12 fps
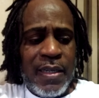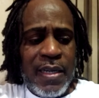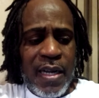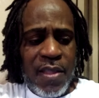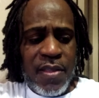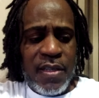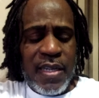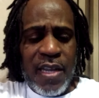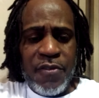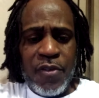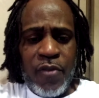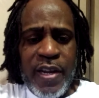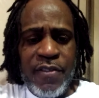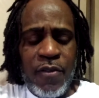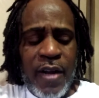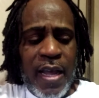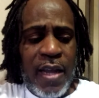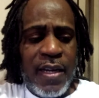Nothing. There's a
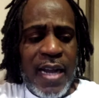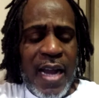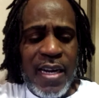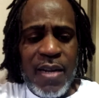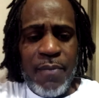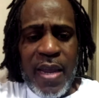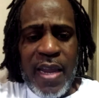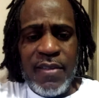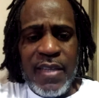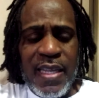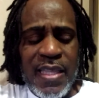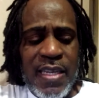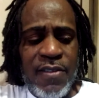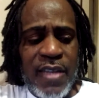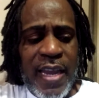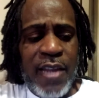reason why God commands that these